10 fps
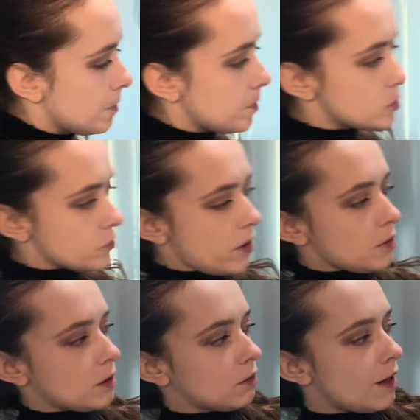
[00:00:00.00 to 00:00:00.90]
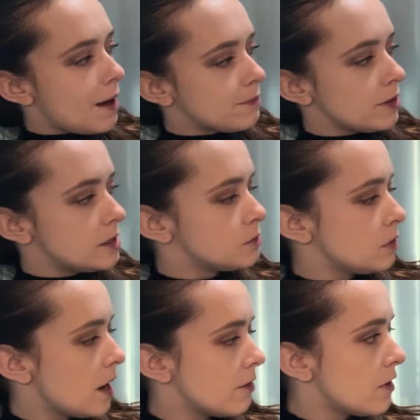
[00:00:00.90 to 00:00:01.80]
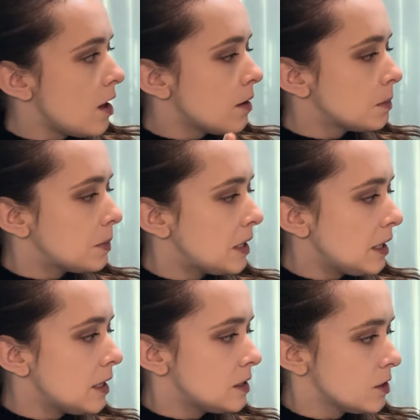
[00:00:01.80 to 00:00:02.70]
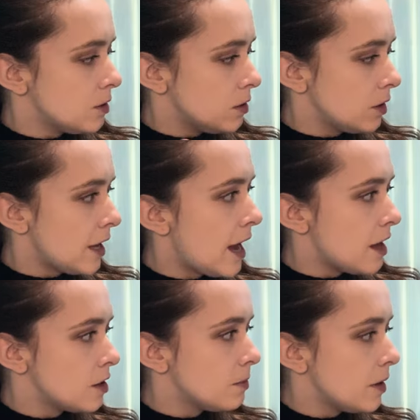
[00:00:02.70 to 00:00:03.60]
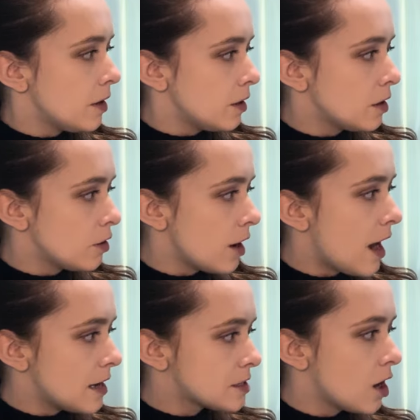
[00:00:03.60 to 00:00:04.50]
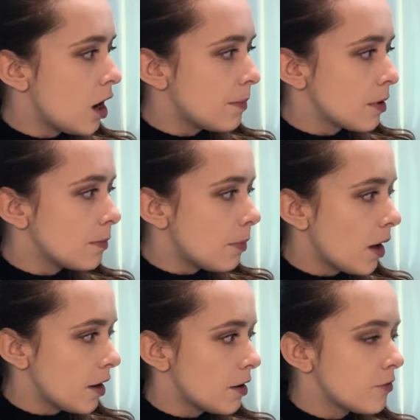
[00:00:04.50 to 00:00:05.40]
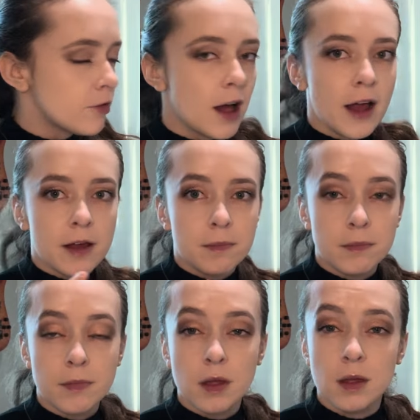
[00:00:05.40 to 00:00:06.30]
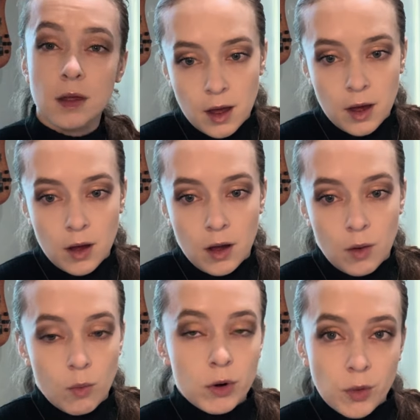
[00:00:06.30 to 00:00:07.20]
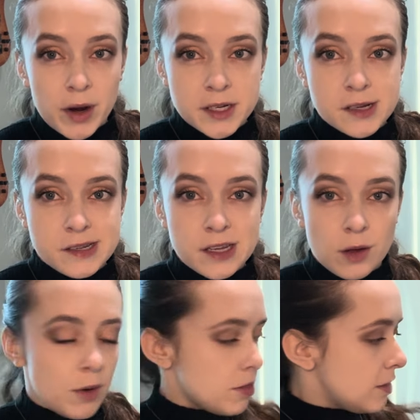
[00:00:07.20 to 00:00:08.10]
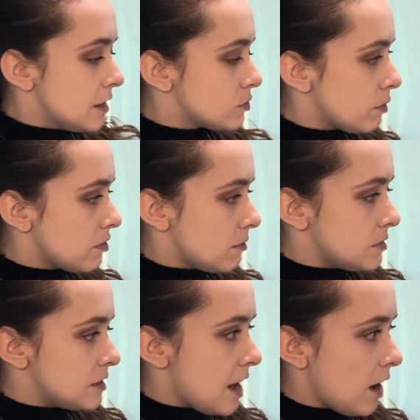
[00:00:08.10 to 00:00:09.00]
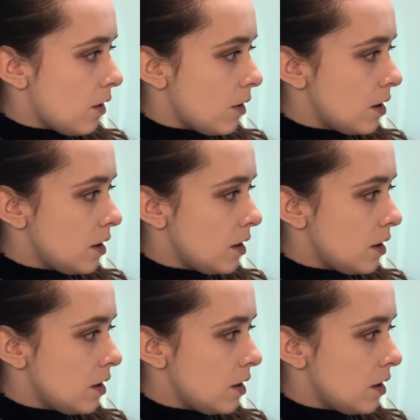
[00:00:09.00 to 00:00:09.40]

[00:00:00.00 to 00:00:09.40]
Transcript: So if I were to clap this, we'd have beetle, caterpillar, grasshopper, butterfly. We're going to deal with these rhythms now